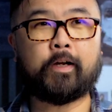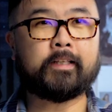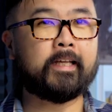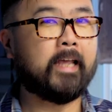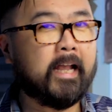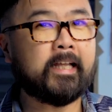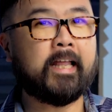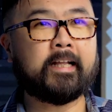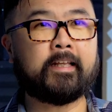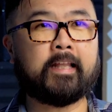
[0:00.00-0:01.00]
here at the Get
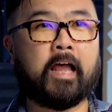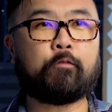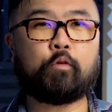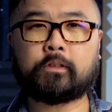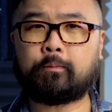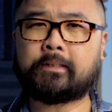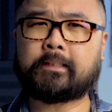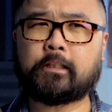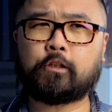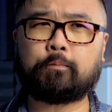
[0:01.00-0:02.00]
Connected lab with some
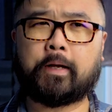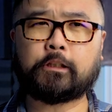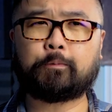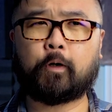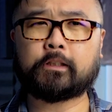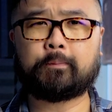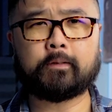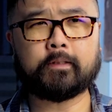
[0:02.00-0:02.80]
essential benchmarks